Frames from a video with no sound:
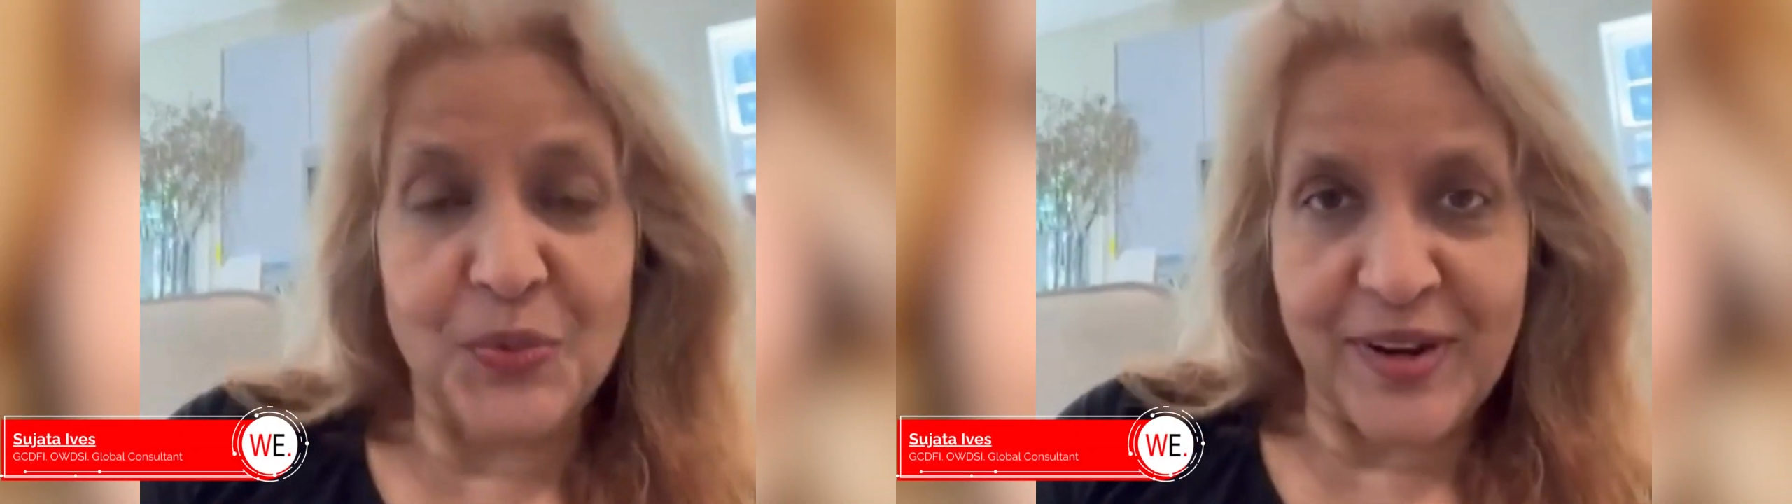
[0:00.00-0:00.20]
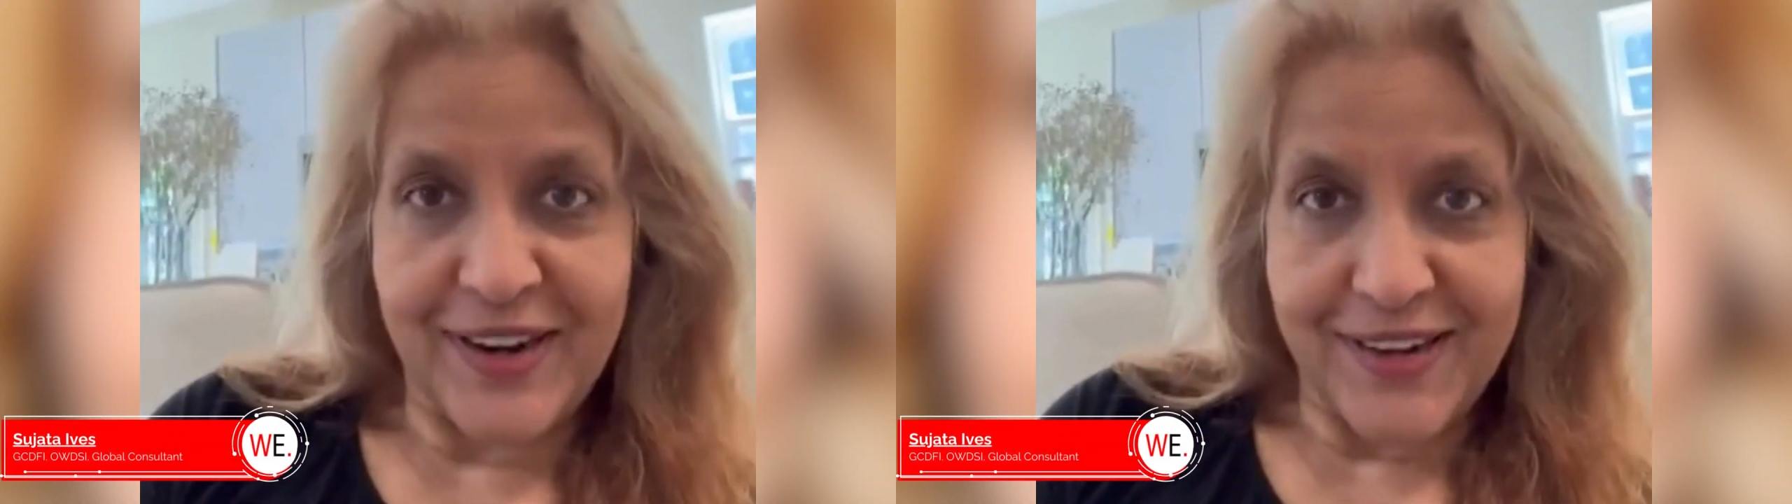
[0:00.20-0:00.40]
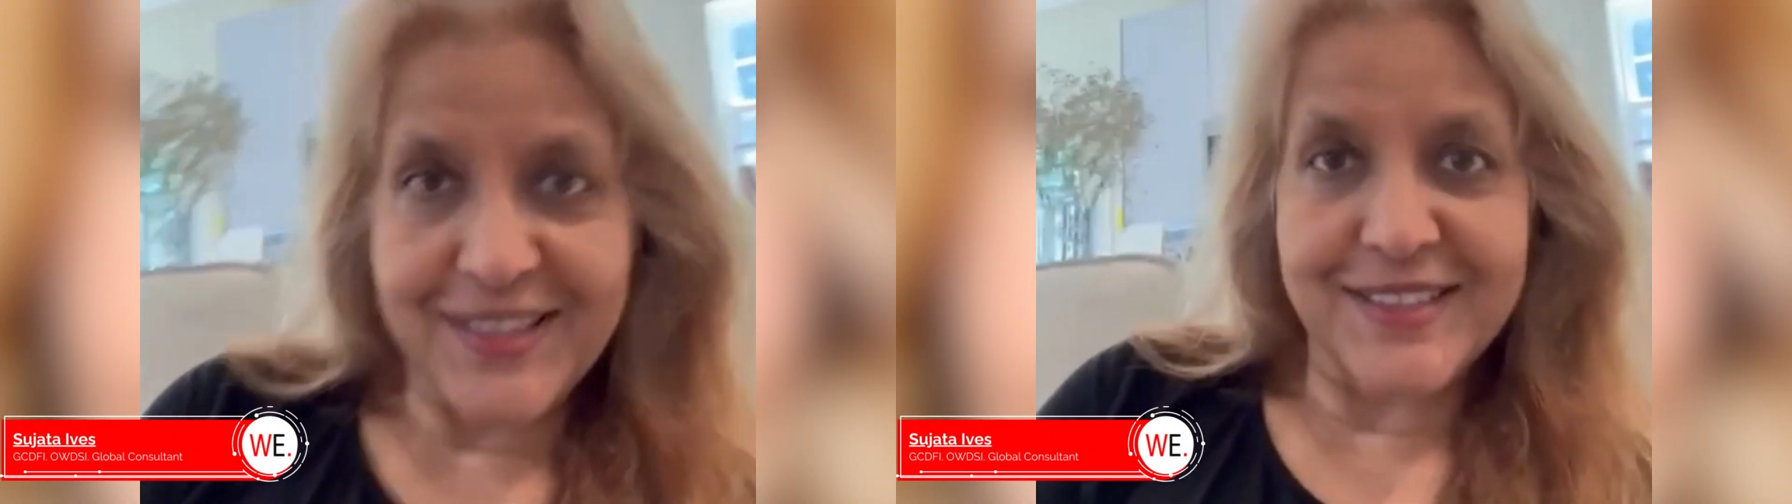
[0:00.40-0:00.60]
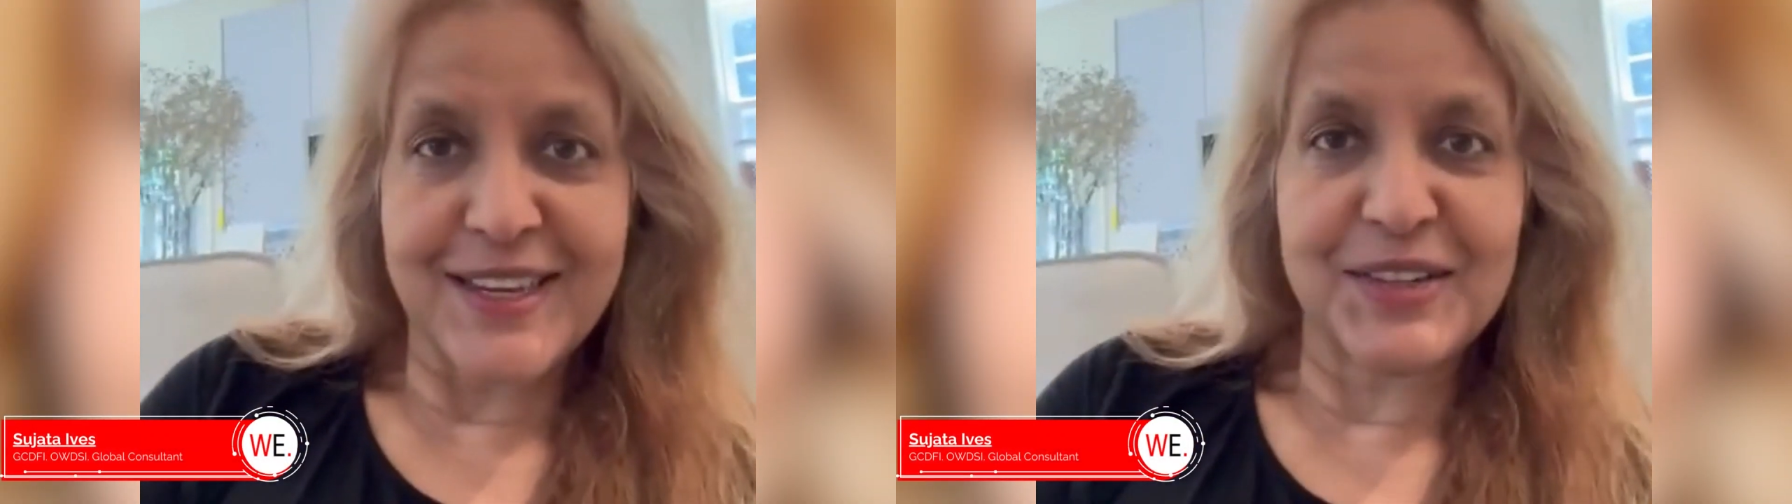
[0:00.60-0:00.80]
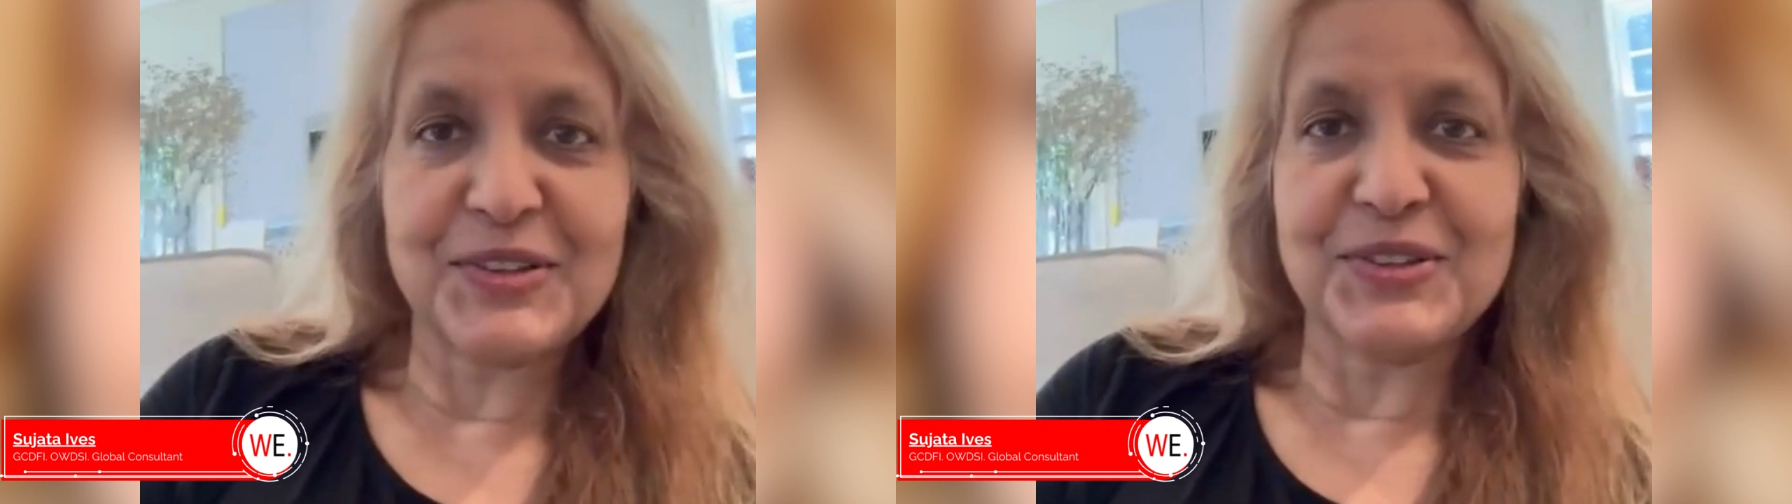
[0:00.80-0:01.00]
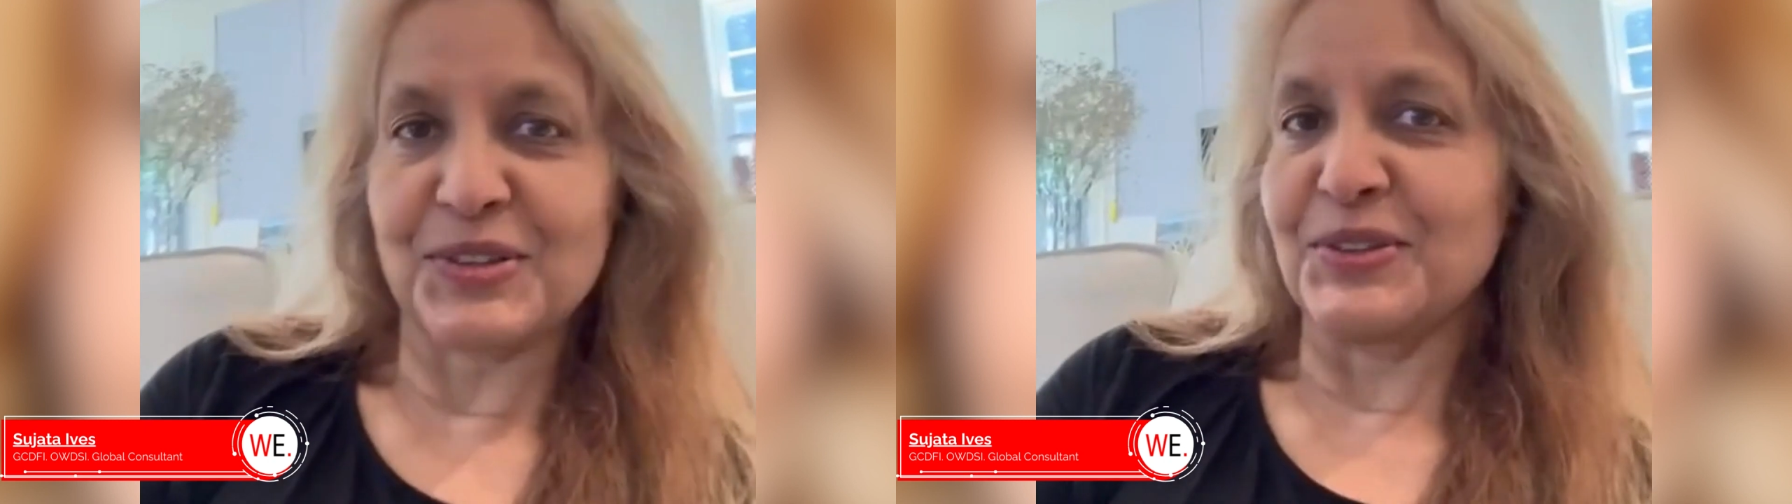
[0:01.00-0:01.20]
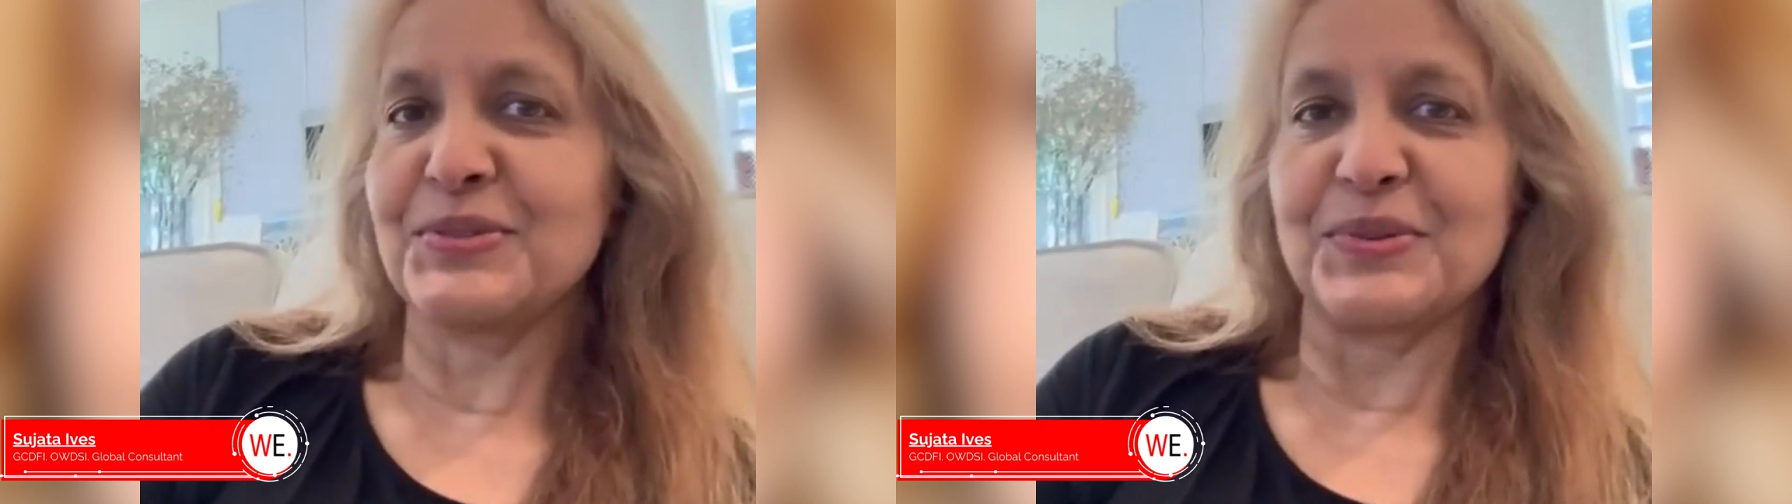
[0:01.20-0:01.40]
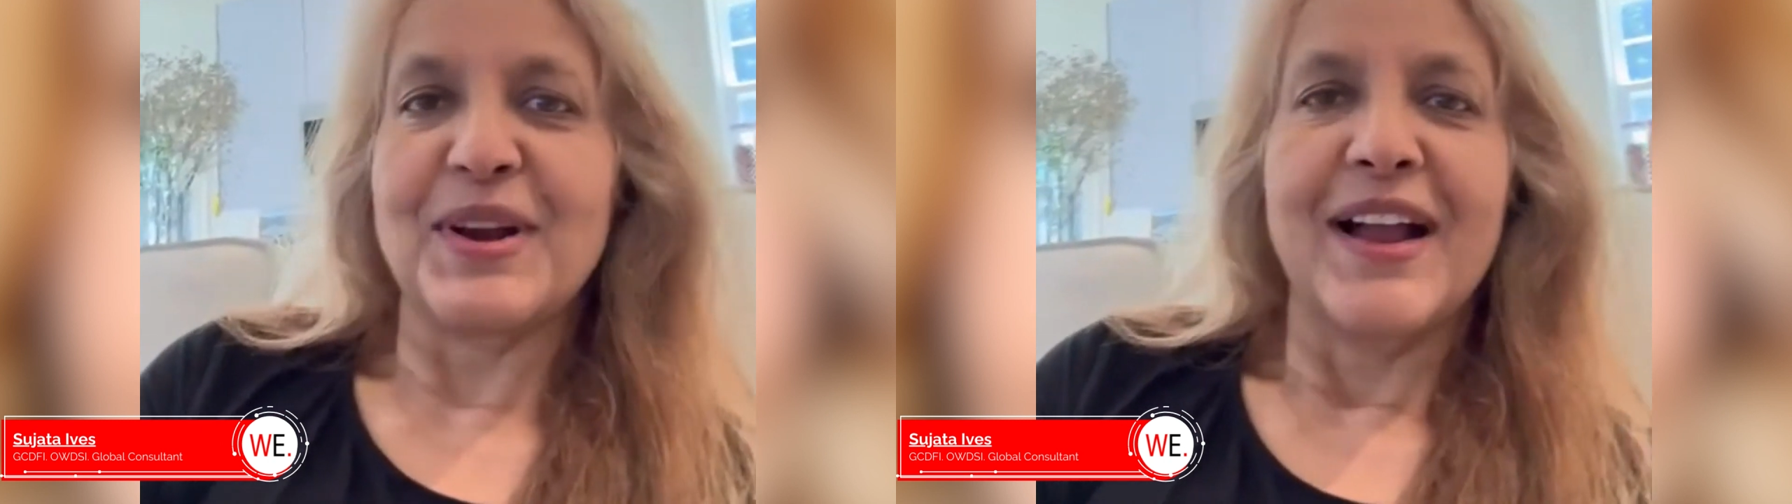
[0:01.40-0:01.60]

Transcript: want to tell you